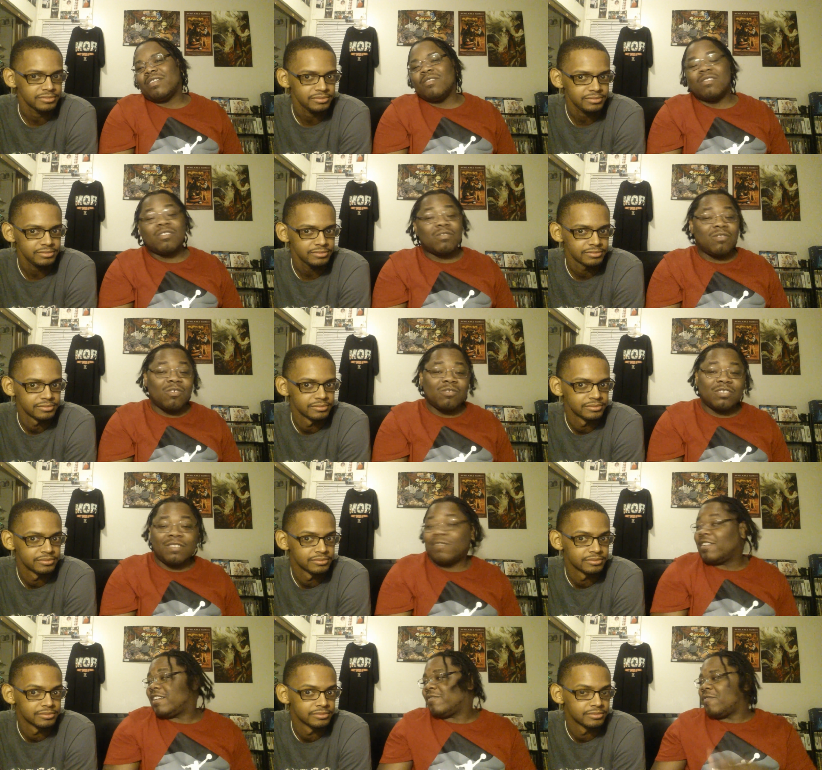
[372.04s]
Speaker 1: kill the
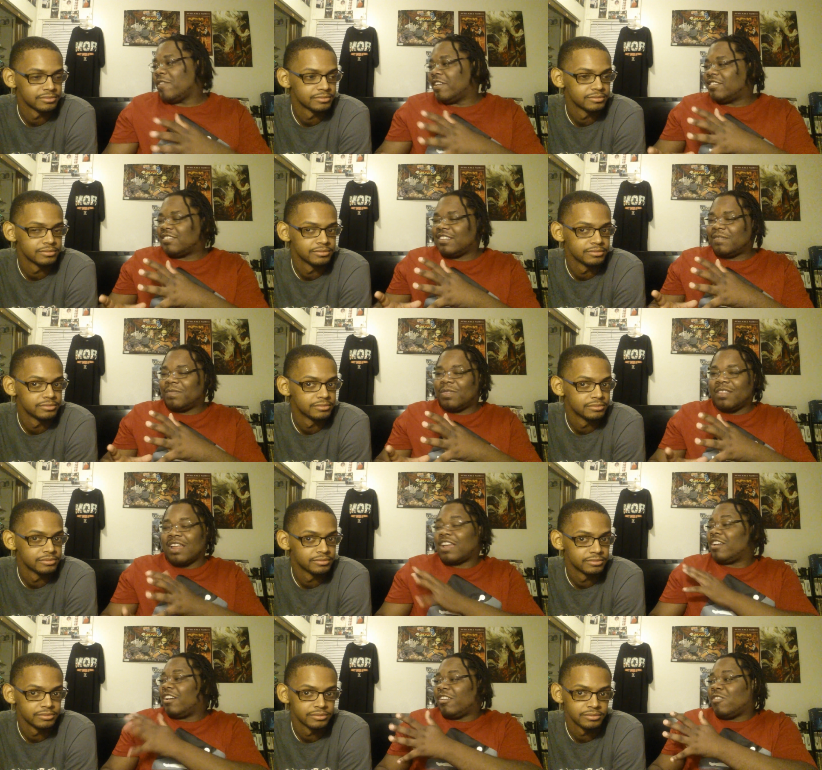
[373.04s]
closest friend. For instance,
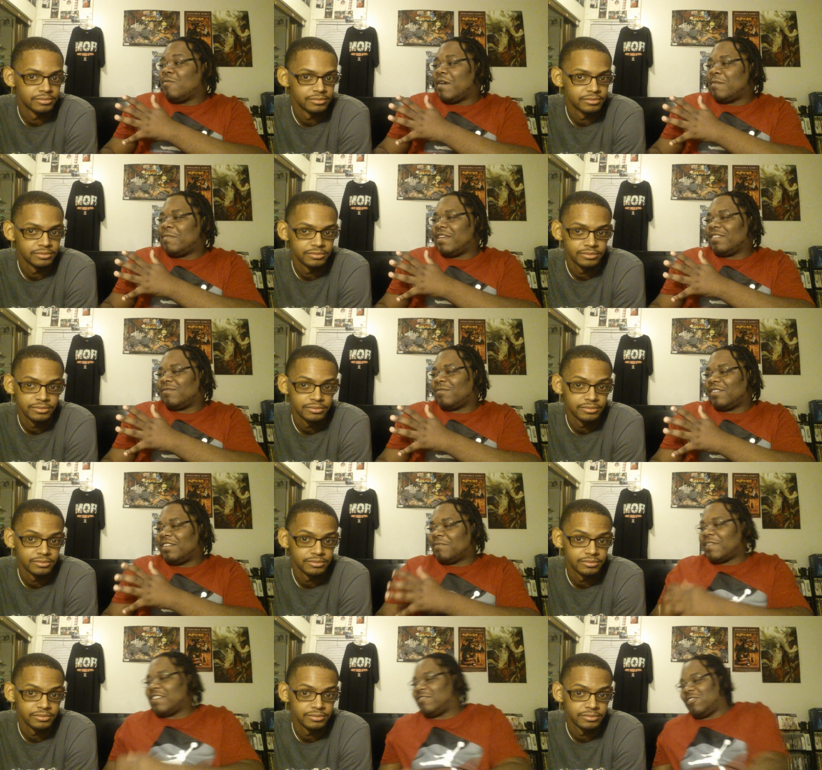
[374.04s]
like oh, you my best
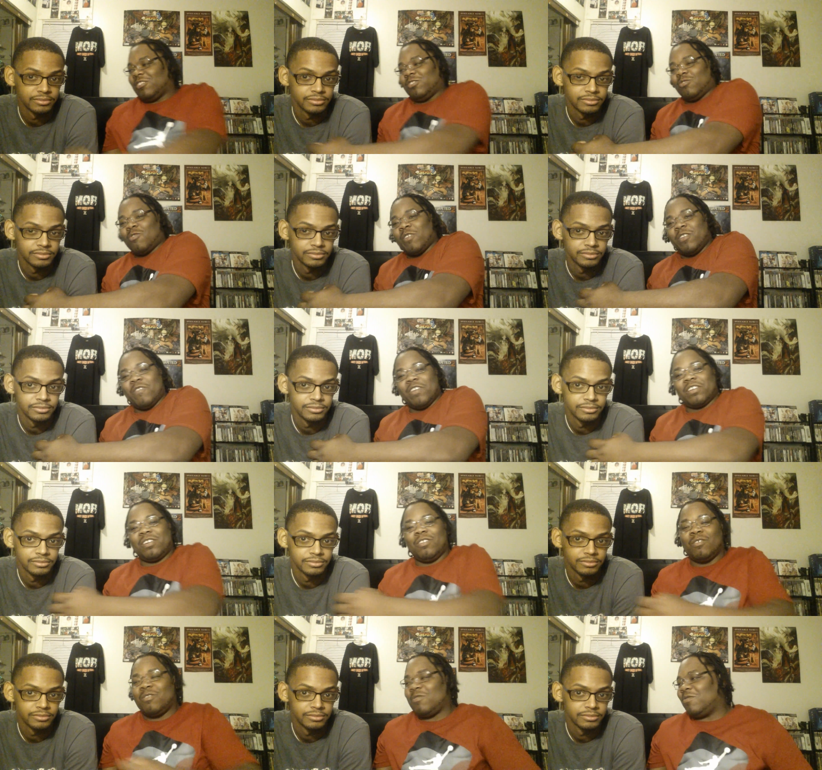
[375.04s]
friend. If I trick door you, would
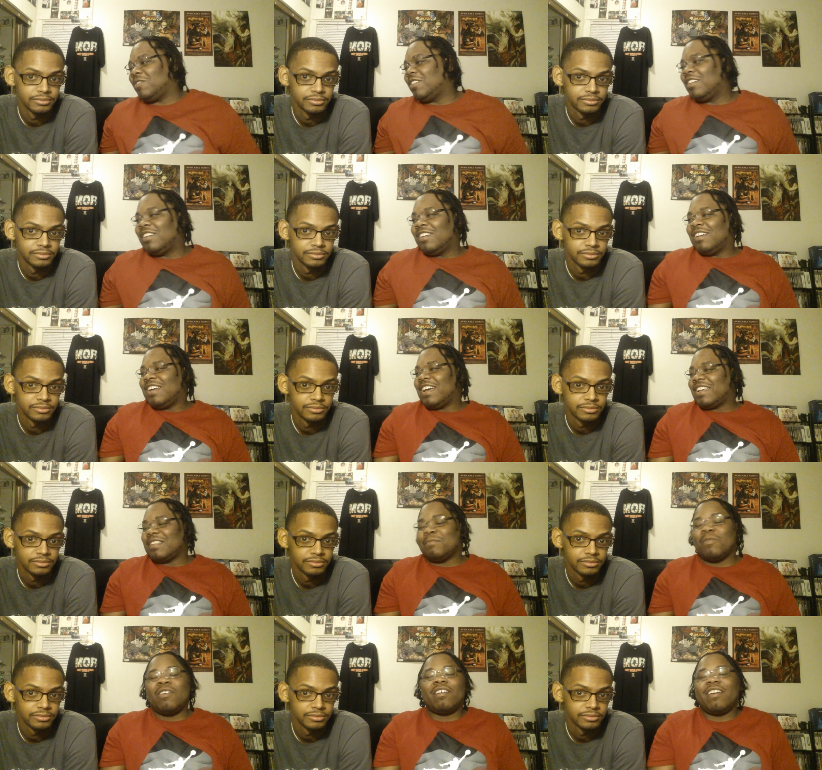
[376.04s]
kill you. I
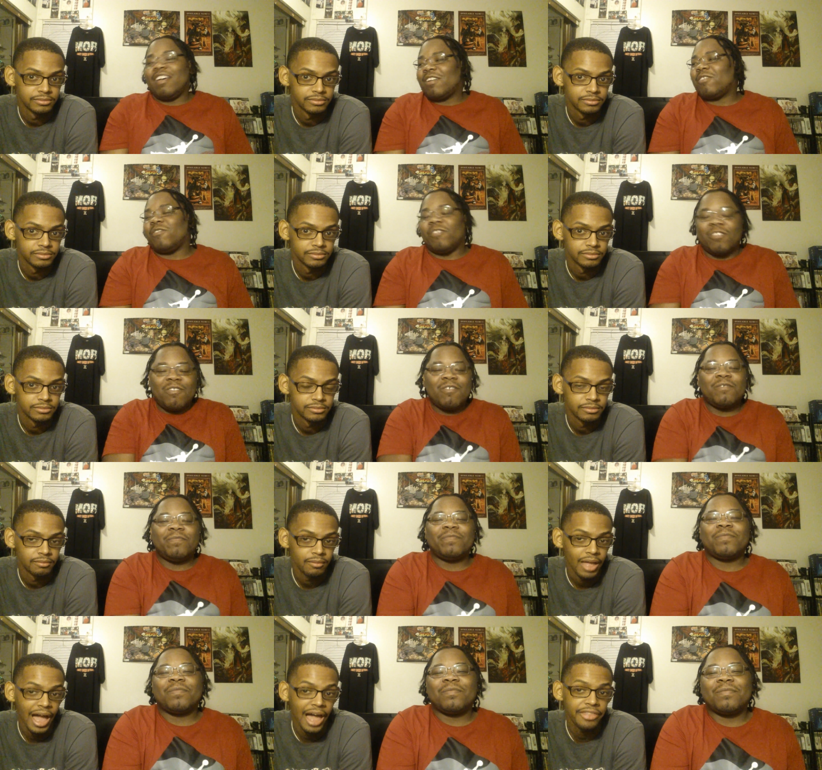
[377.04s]
get the Mark Akiro.
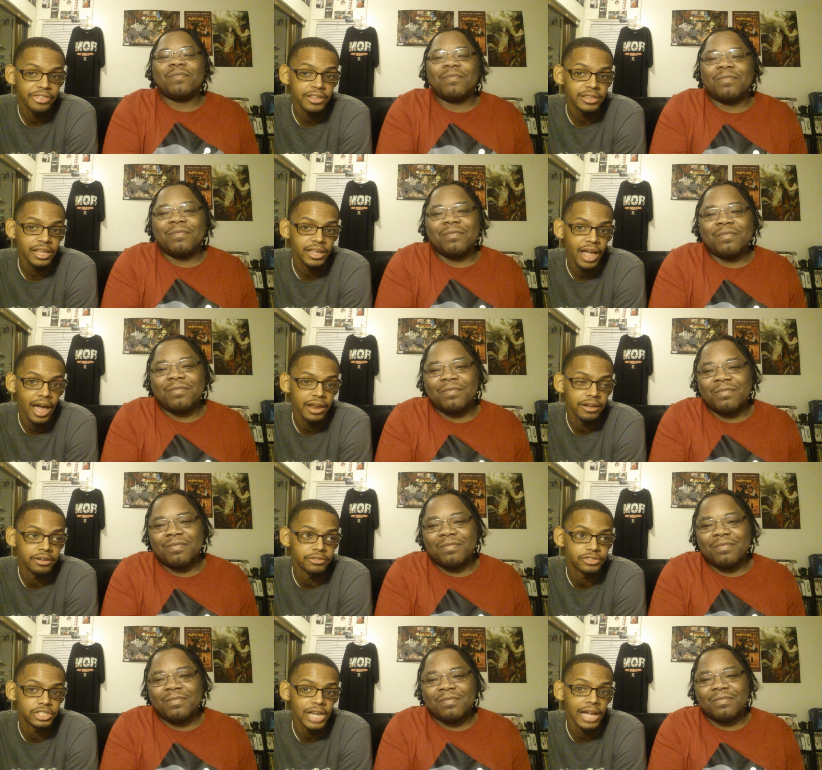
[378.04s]
Speaker 2: I think they kind
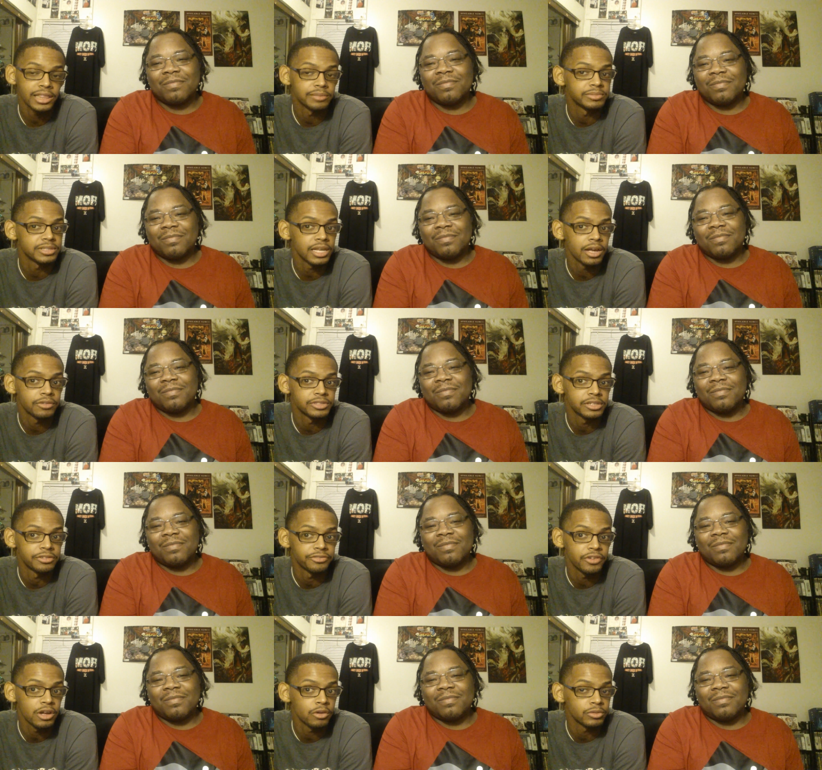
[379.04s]
of shot themselves in
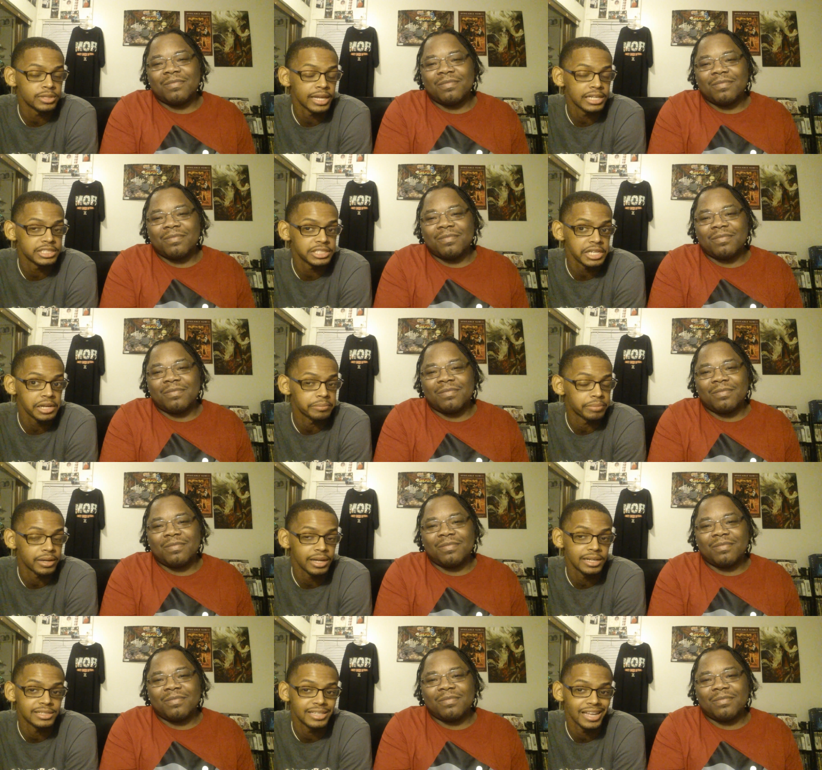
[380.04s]
the foot with that shit
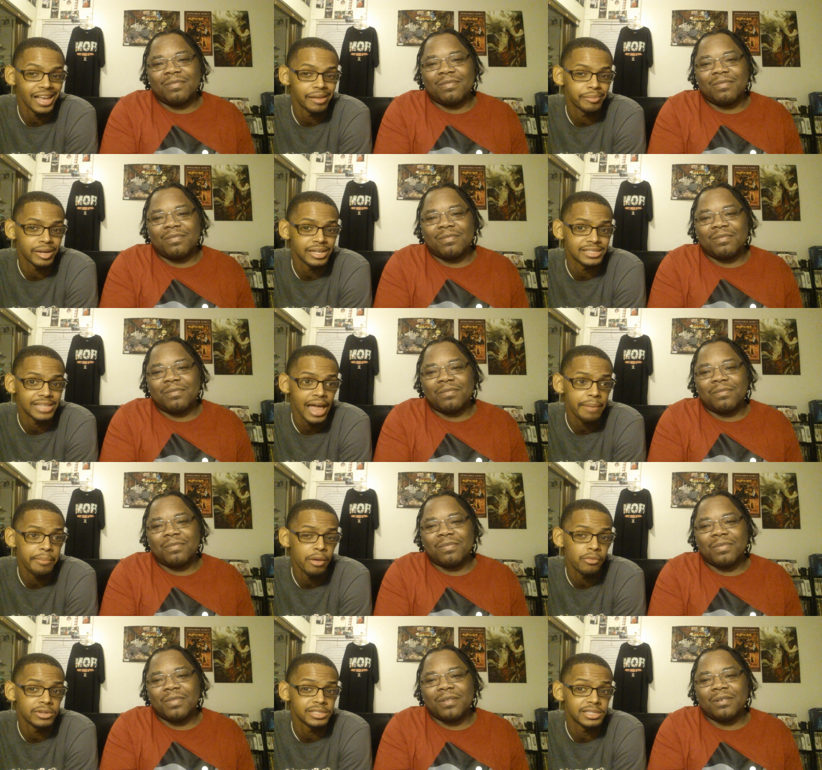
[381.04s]
because that because
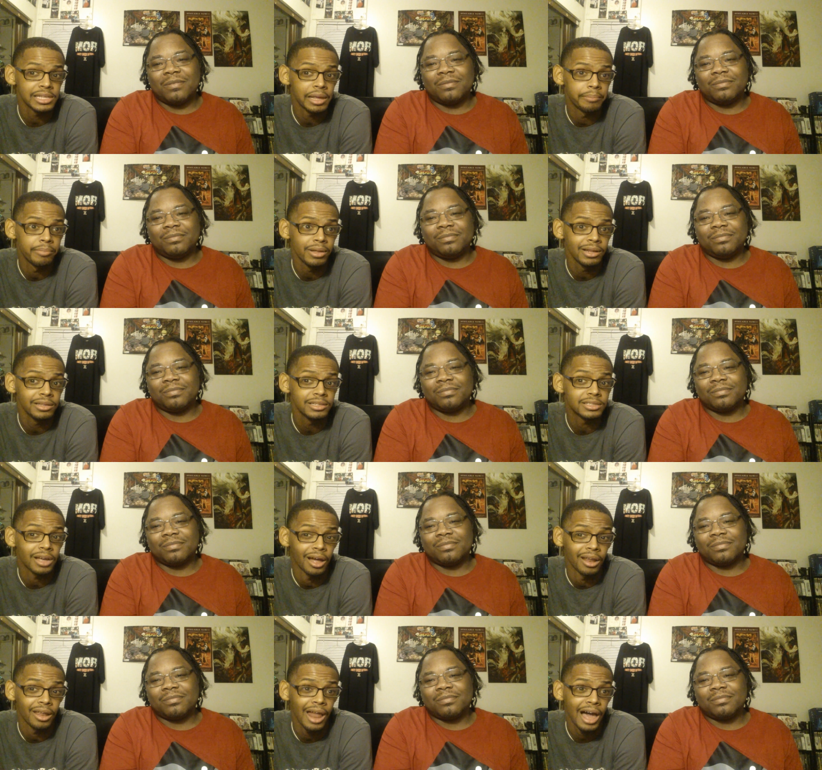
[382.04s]
that meant was the ability
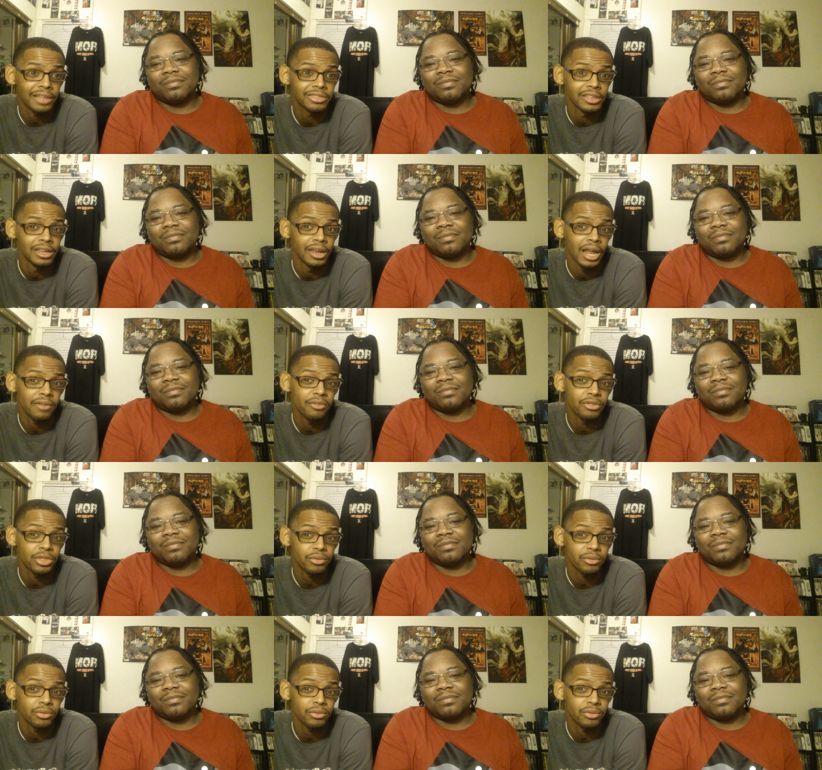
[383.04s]
to unlock the level